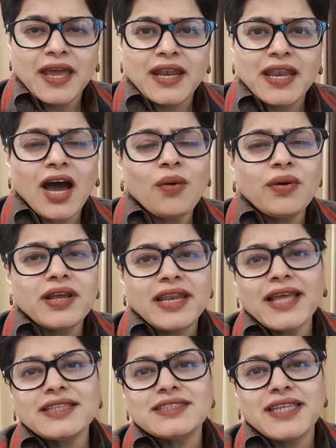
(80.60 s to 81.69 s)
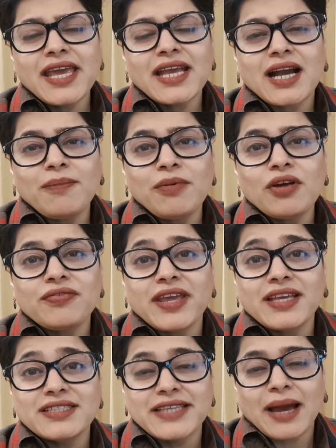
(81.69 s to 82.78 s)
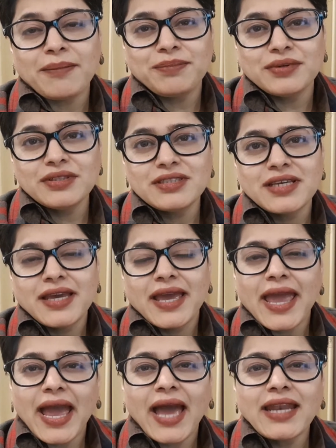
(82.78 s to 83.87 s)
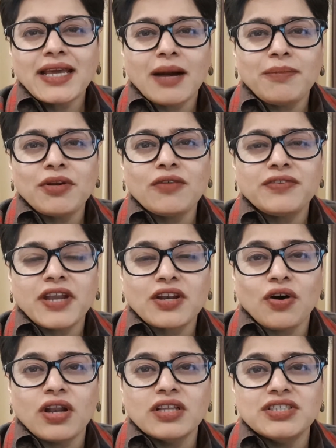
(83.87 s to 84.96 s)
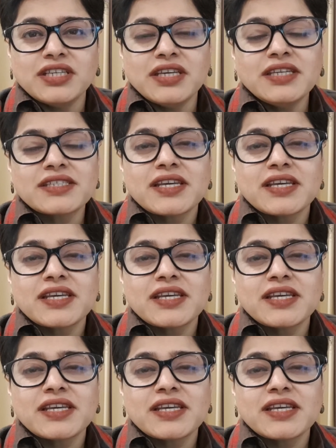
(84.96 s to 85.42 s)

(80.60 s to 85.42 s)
Now, let's take a couple of examples and couple of technology